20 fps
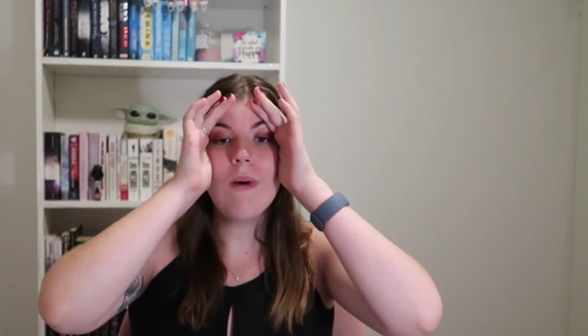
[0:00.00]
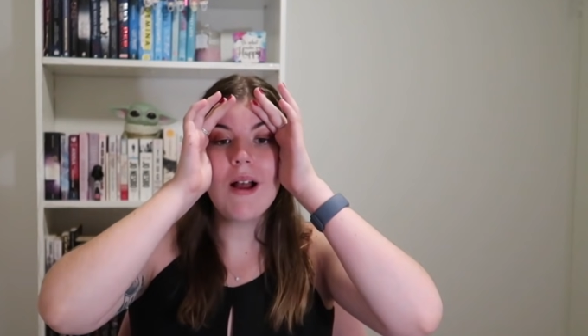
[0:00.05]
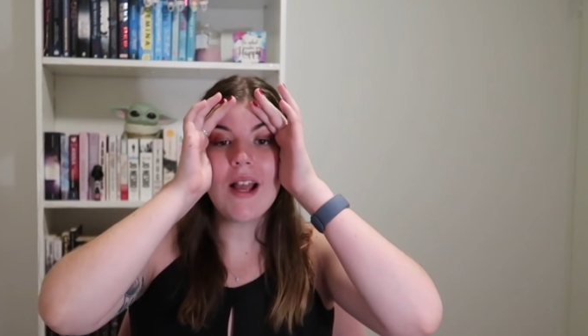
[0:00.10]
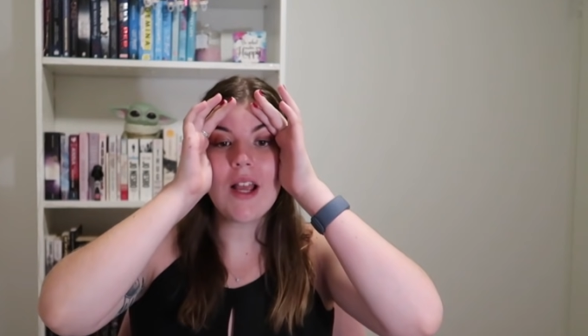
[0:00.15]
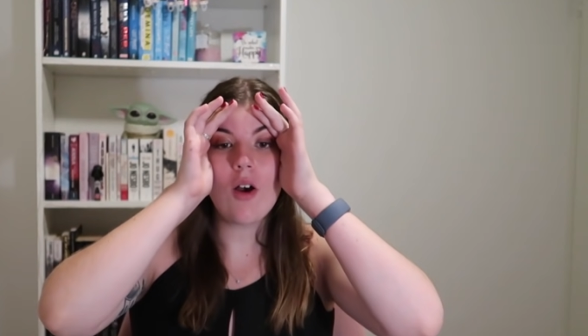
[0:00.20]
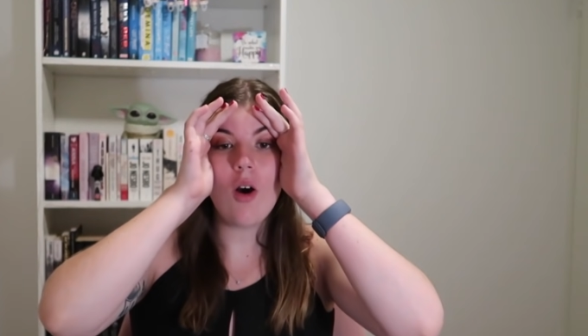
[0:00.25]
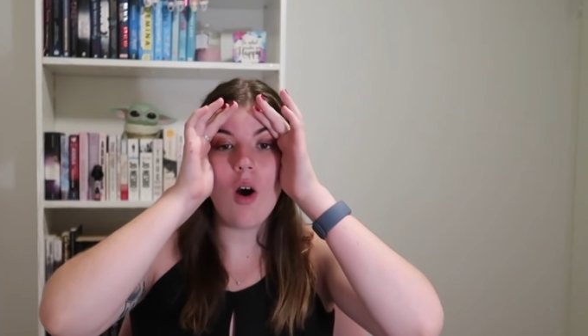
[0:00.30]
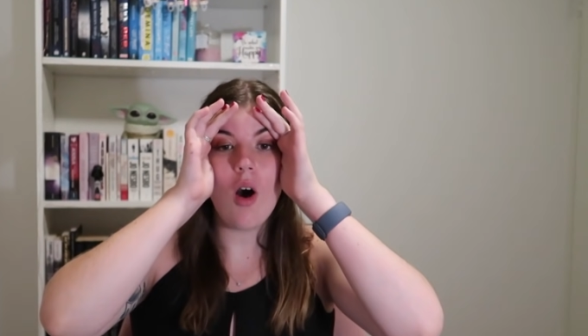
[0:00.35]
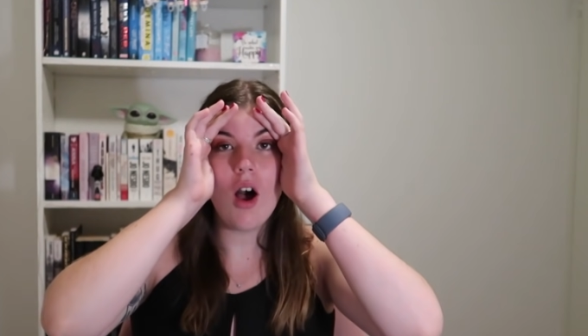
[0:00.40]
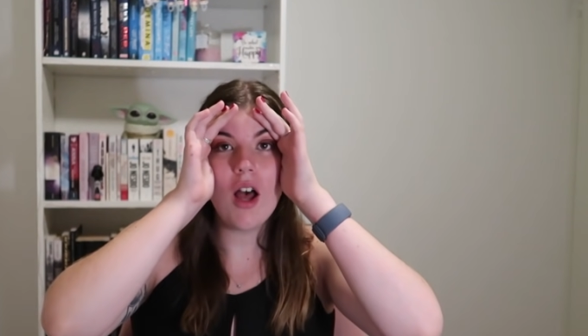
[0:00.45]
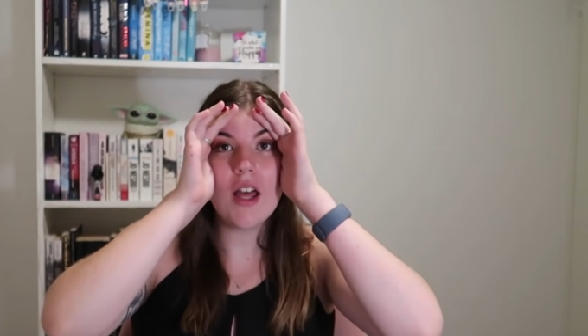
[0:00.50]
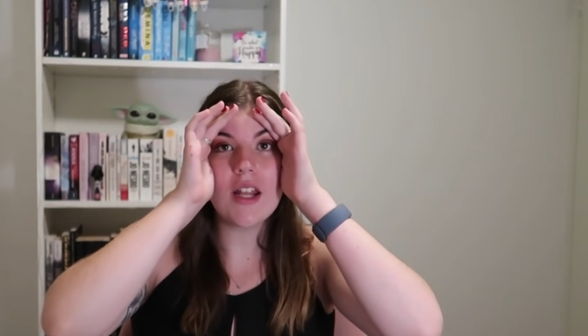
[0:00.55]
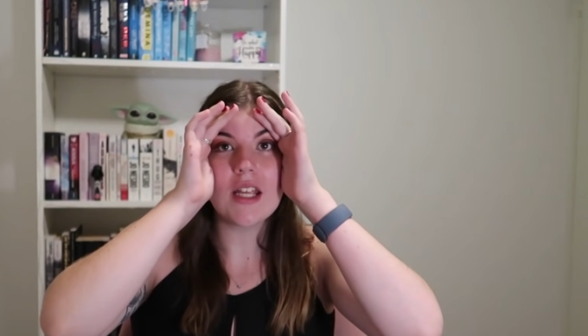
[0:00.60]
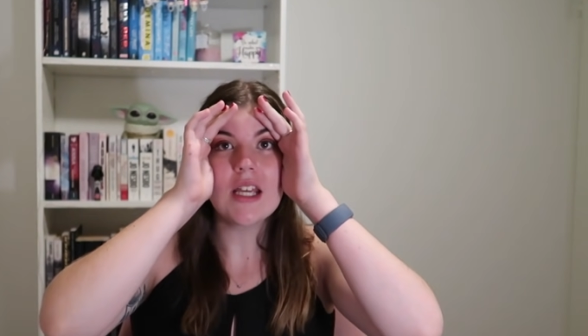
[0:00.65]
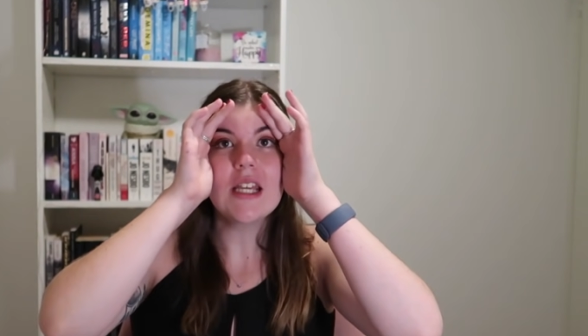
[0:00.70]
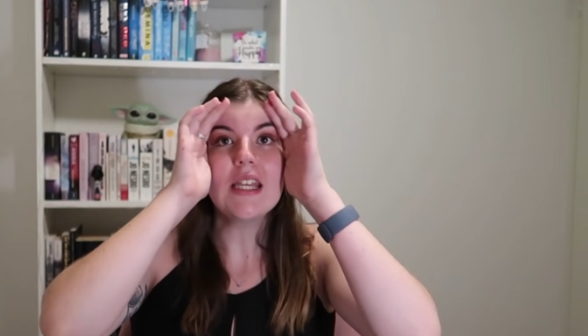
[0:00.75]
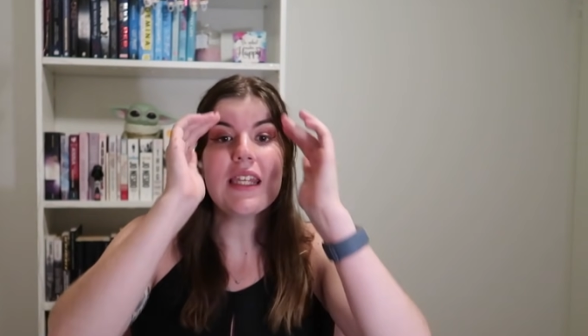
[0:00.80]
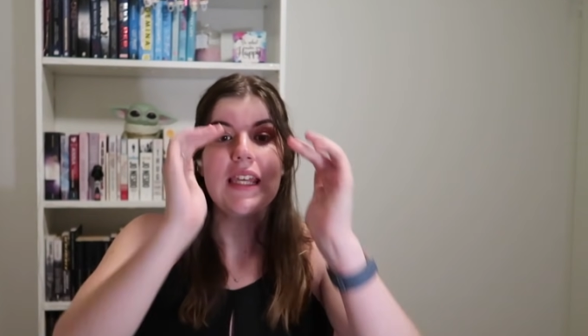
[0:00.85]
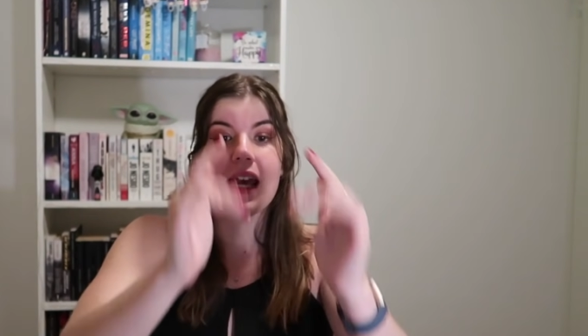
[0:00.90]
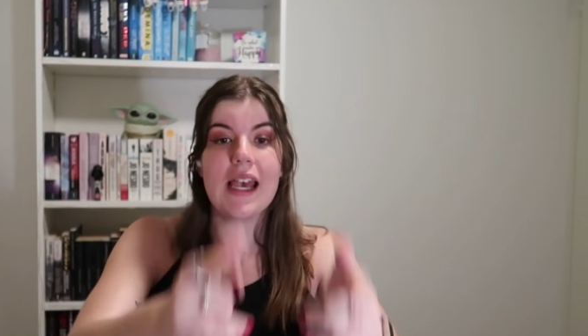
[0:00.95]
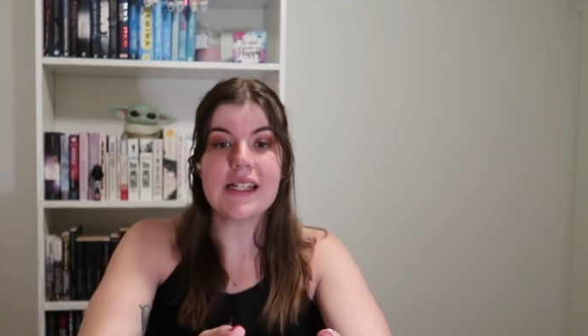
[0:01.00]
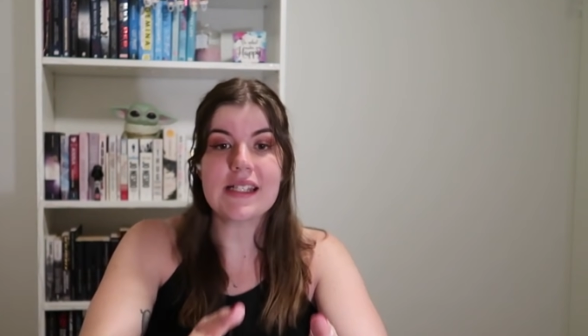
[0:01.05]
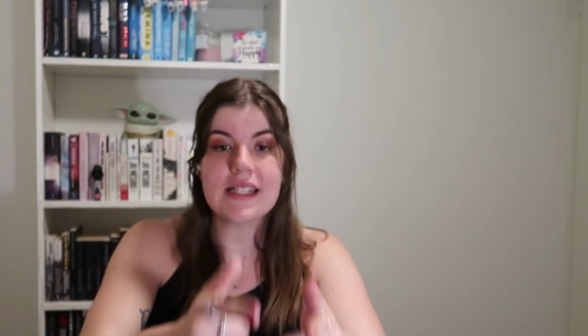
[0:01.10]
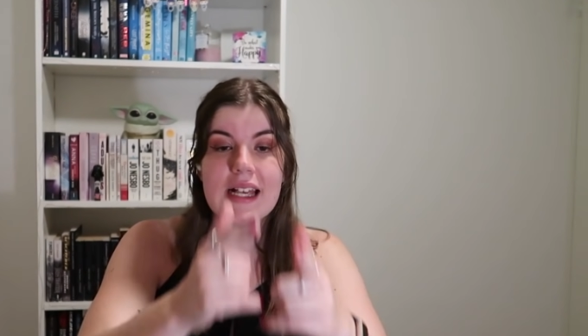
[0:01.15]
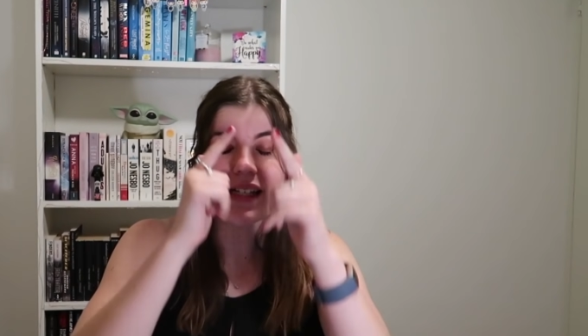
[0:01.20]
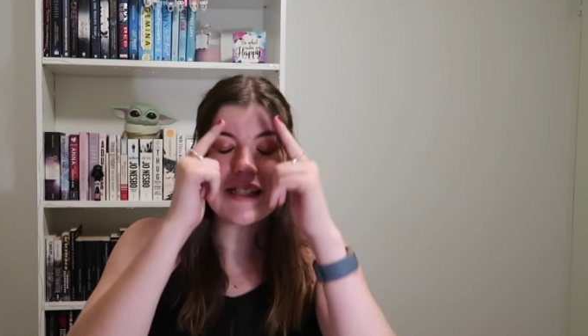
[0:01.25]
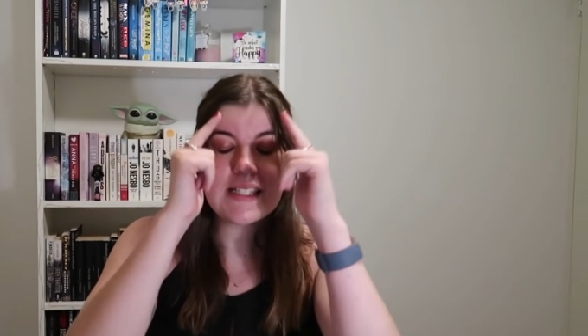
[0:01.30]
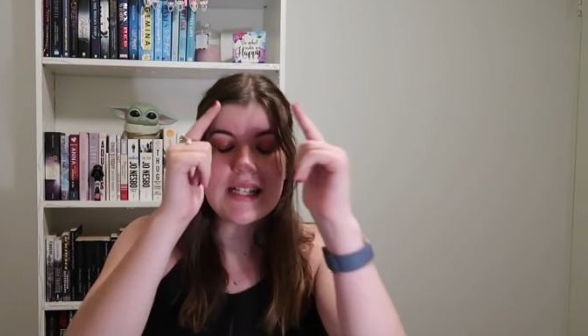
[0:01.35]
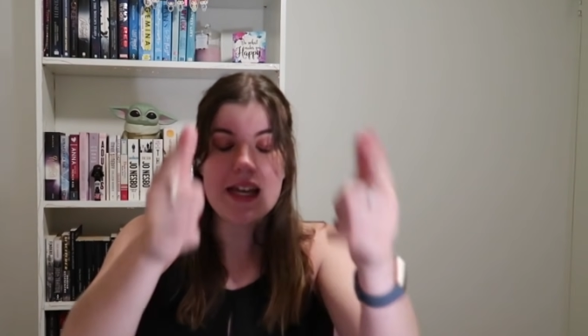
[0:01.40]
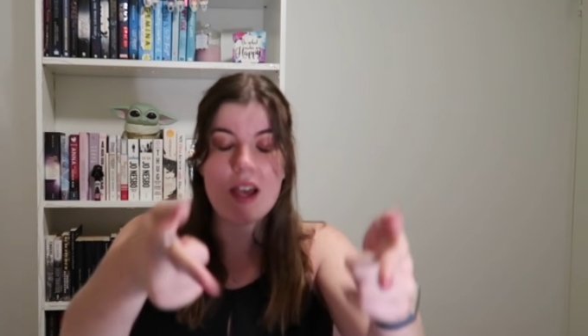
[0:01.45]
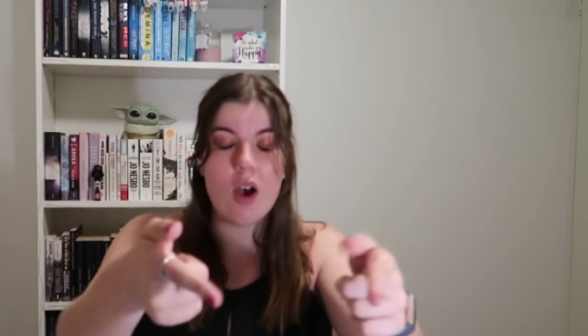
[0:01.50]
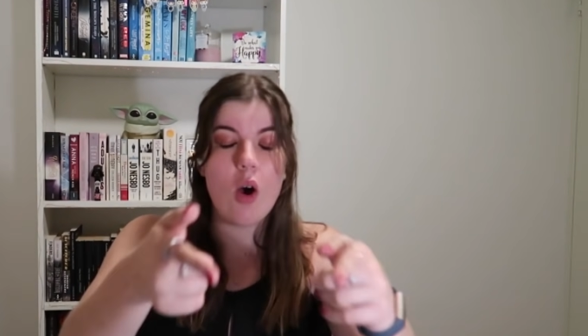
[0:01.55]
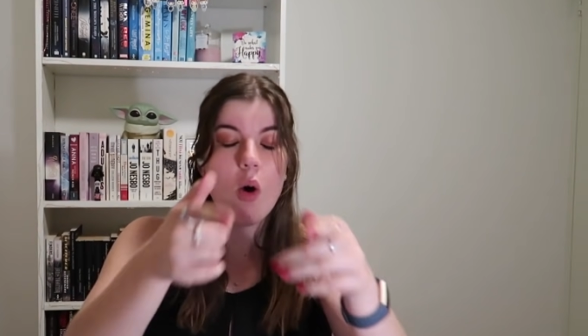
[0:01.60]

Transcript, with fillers: my god. Yes, I see it.